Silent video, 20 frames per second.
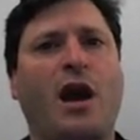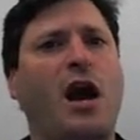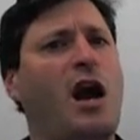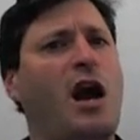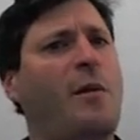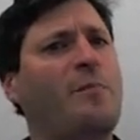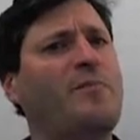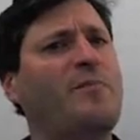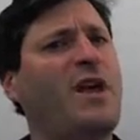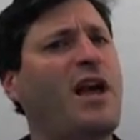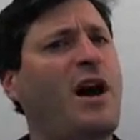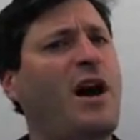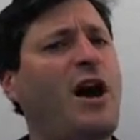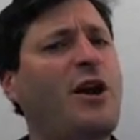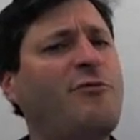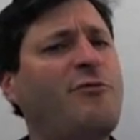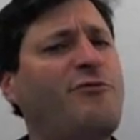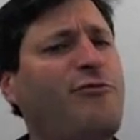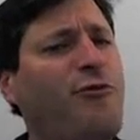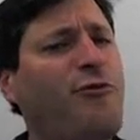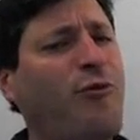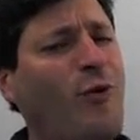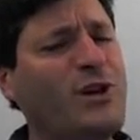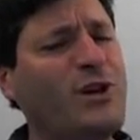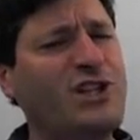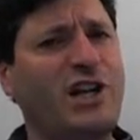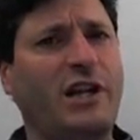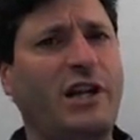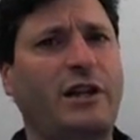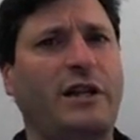
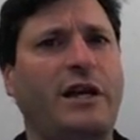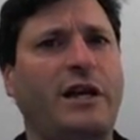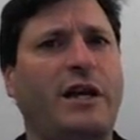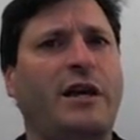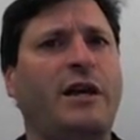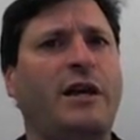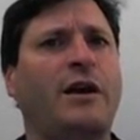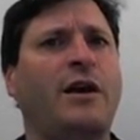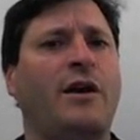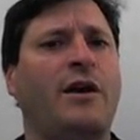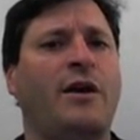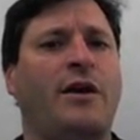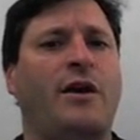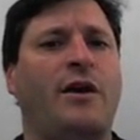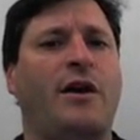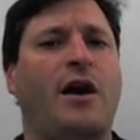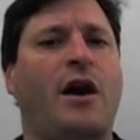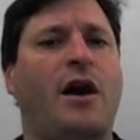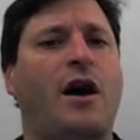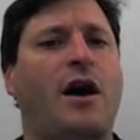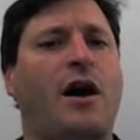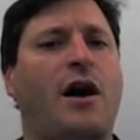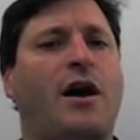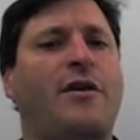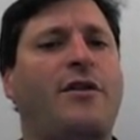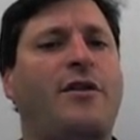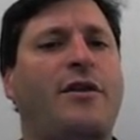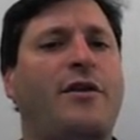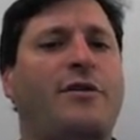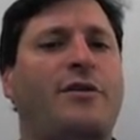Unfortunately,
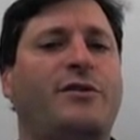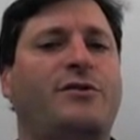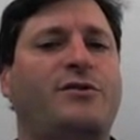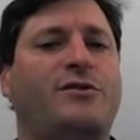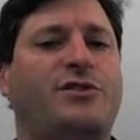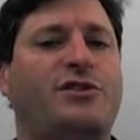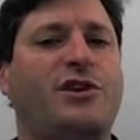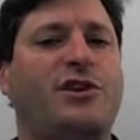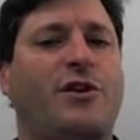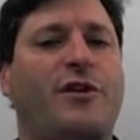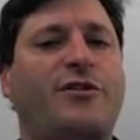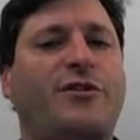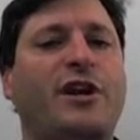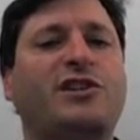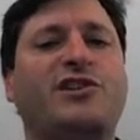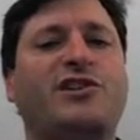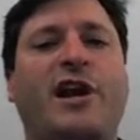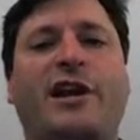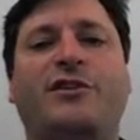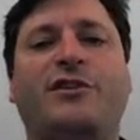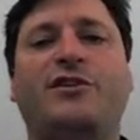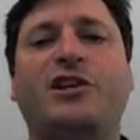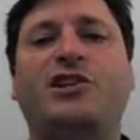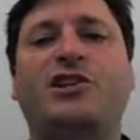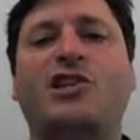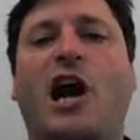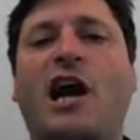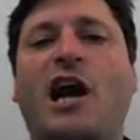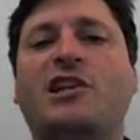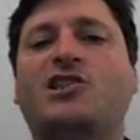so things like the
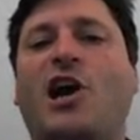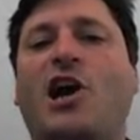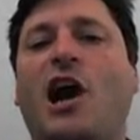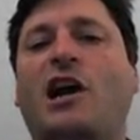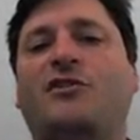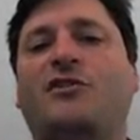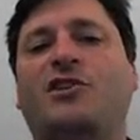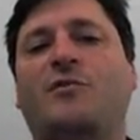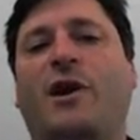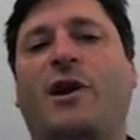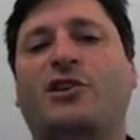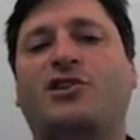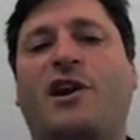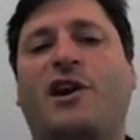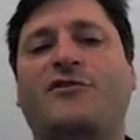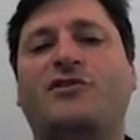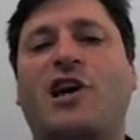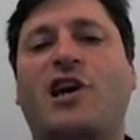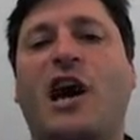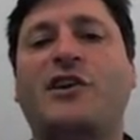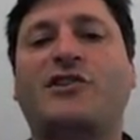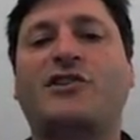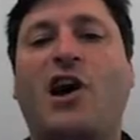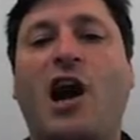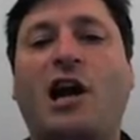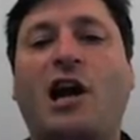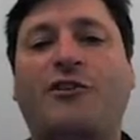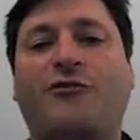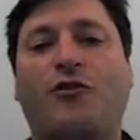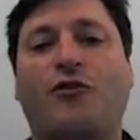.doc, the Microsoft
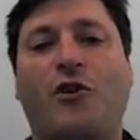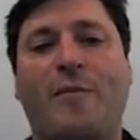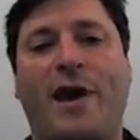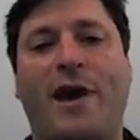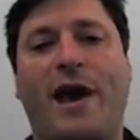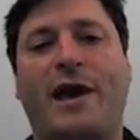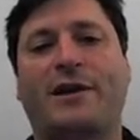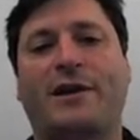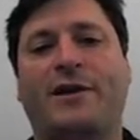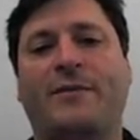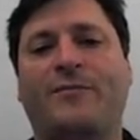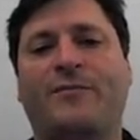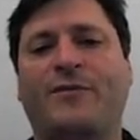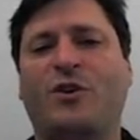.doc format,